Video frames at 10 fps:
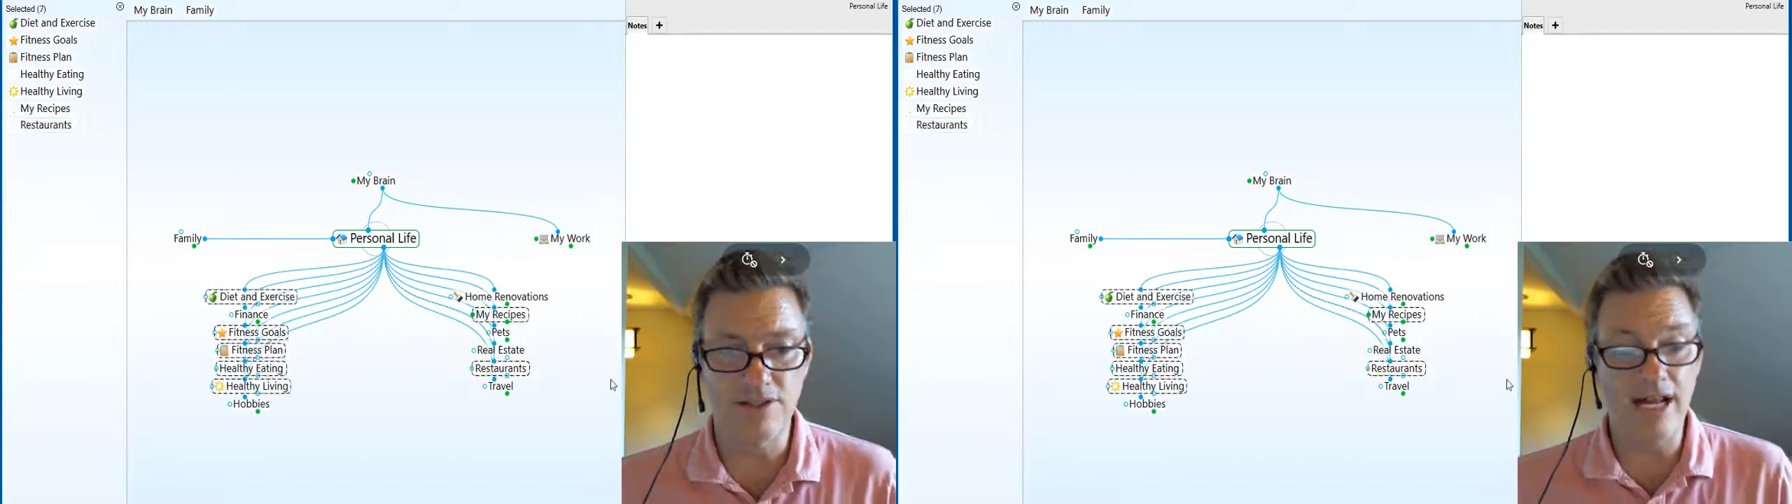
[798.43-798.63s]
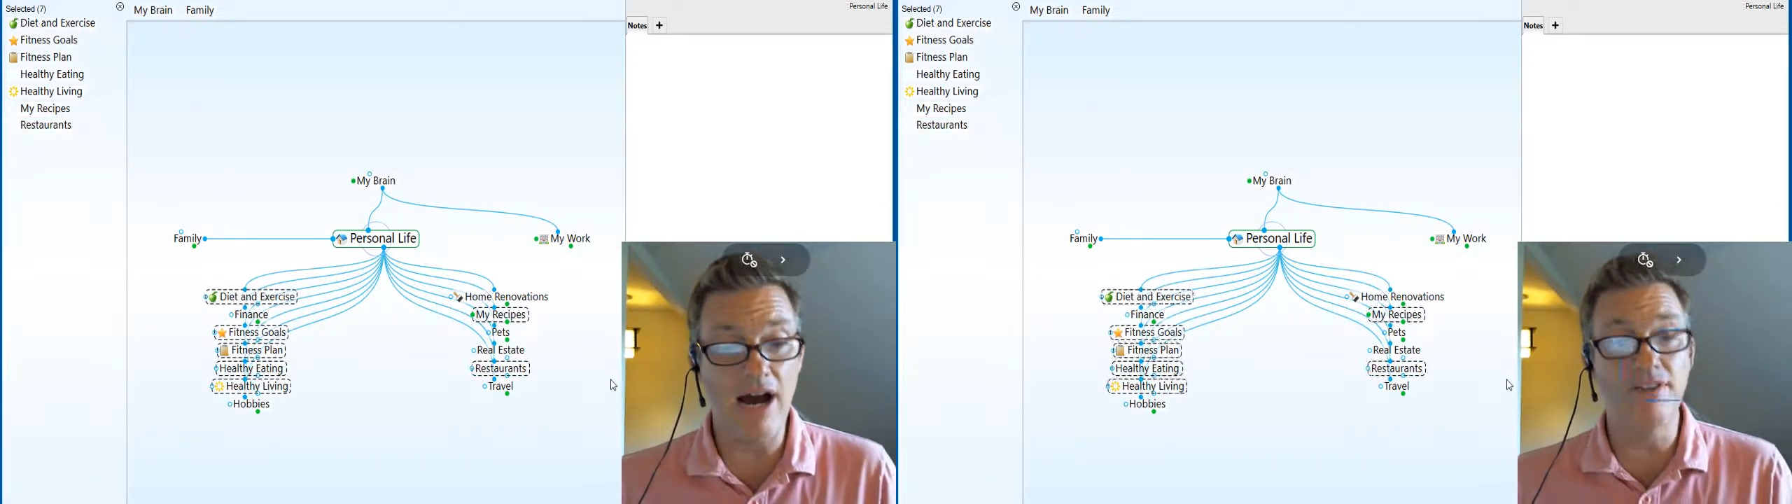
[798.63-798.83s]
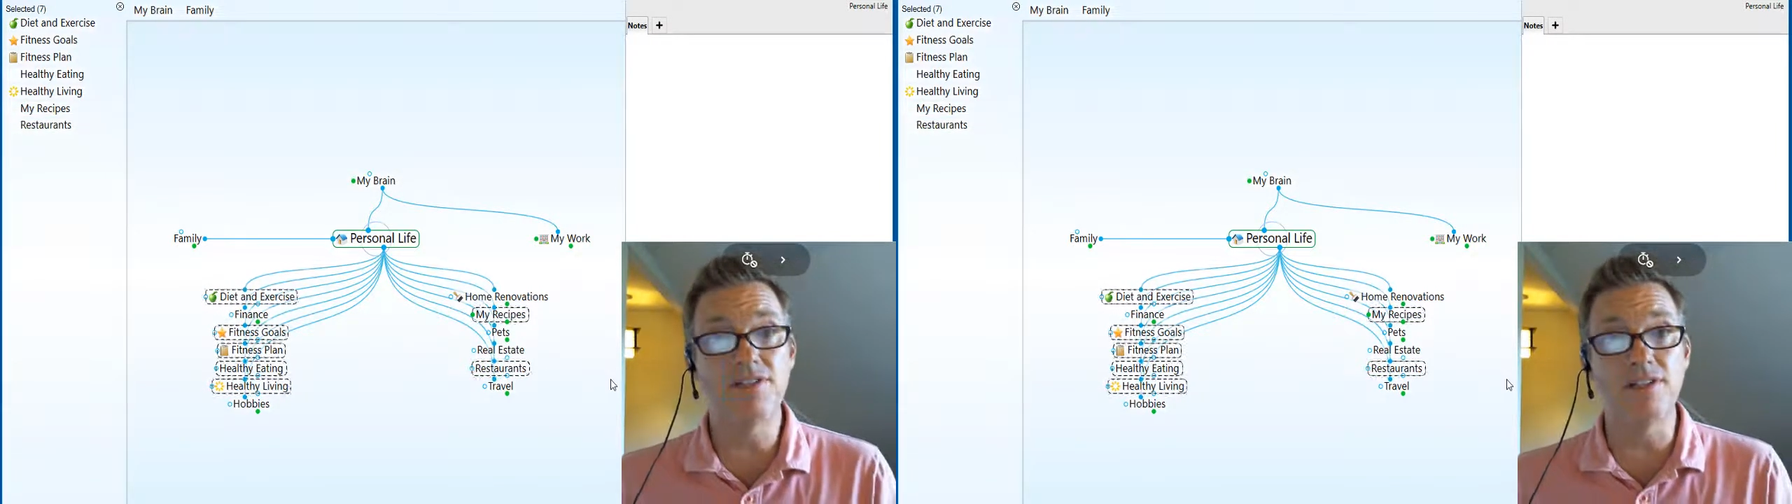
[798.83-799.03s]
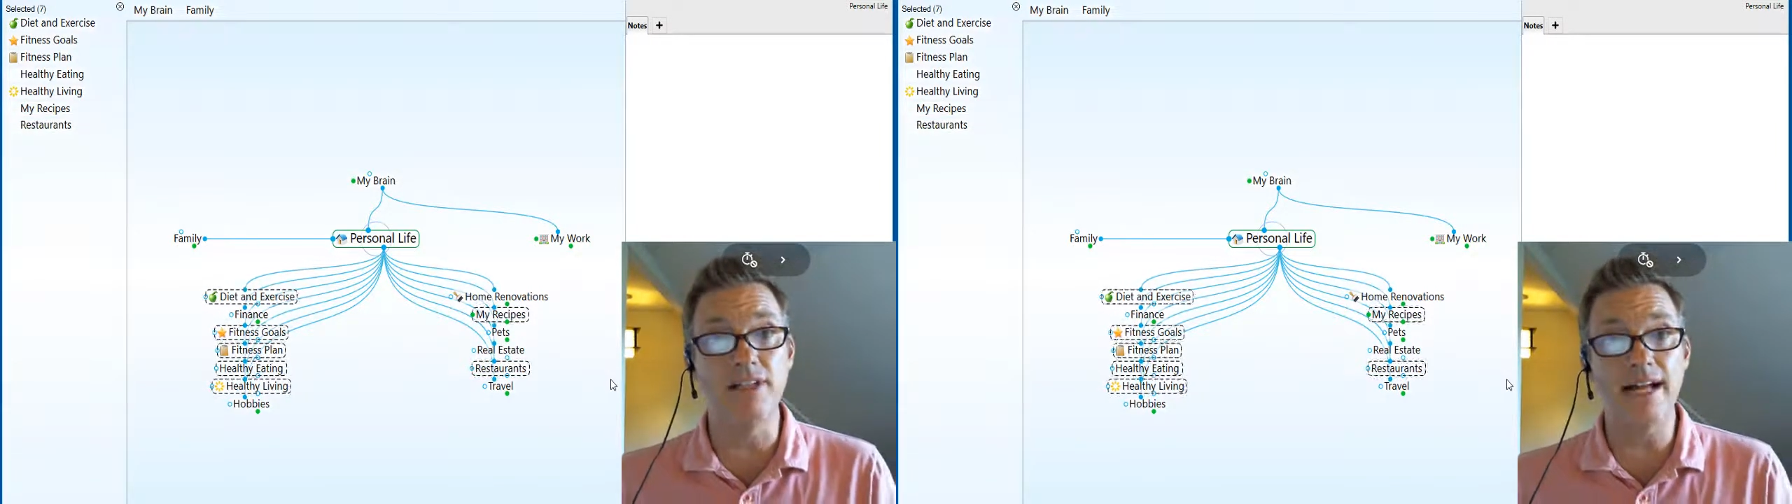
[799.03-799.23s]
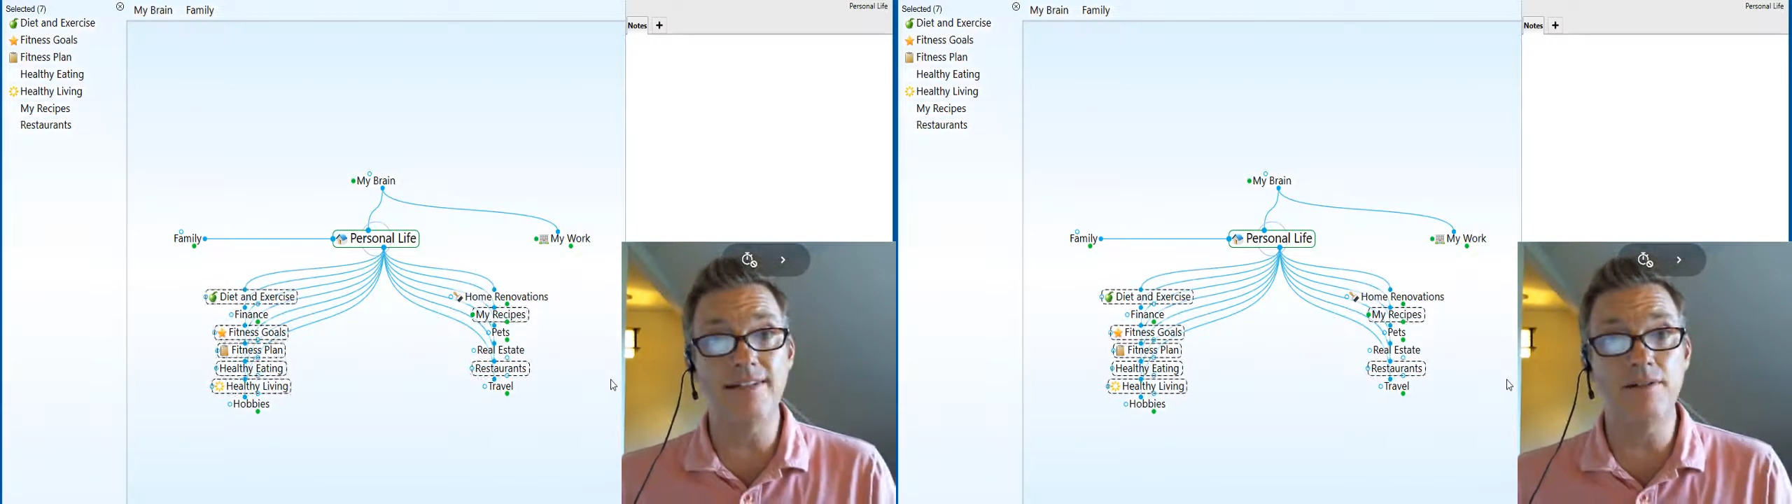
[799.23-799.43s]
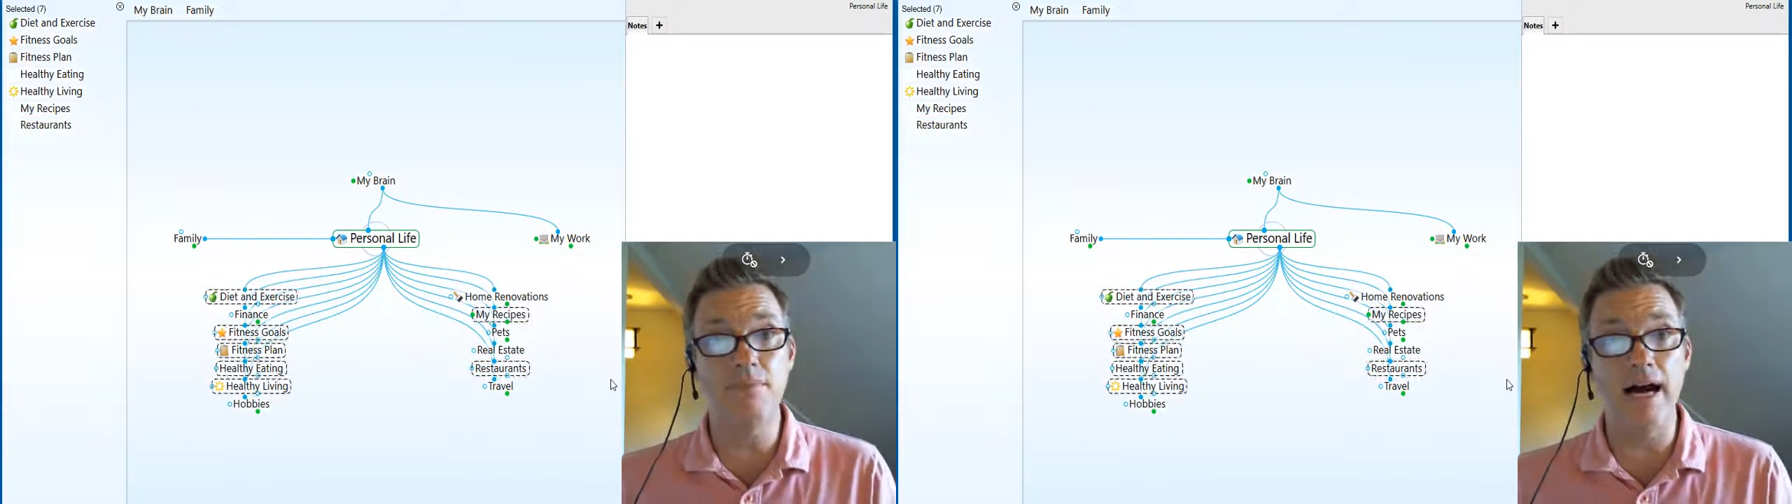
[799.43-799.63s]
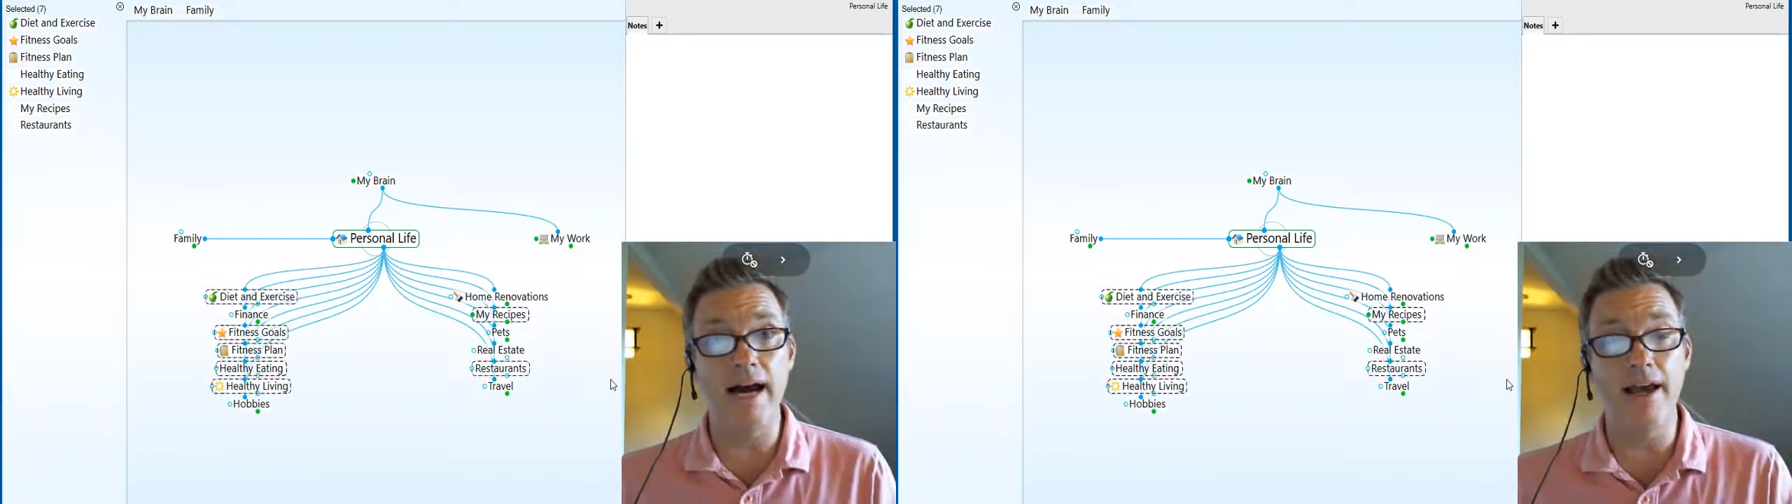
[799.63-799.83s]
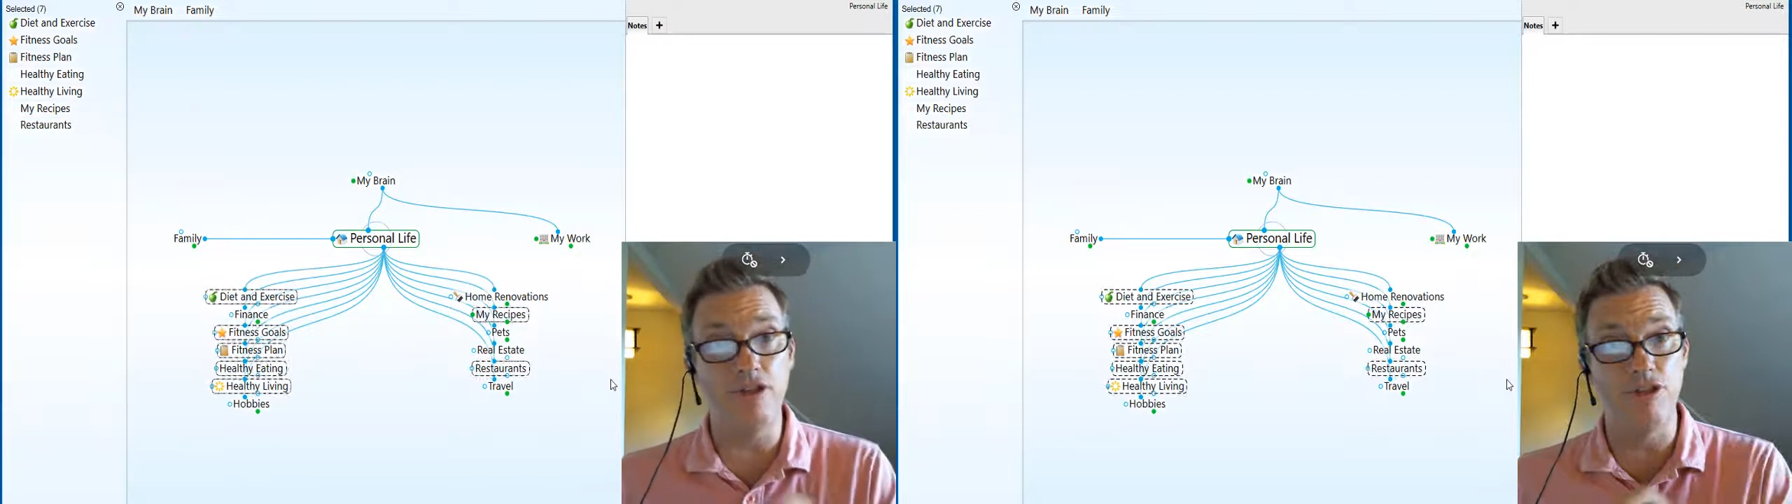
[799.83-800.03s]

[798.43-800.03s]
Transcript: So now I've selected my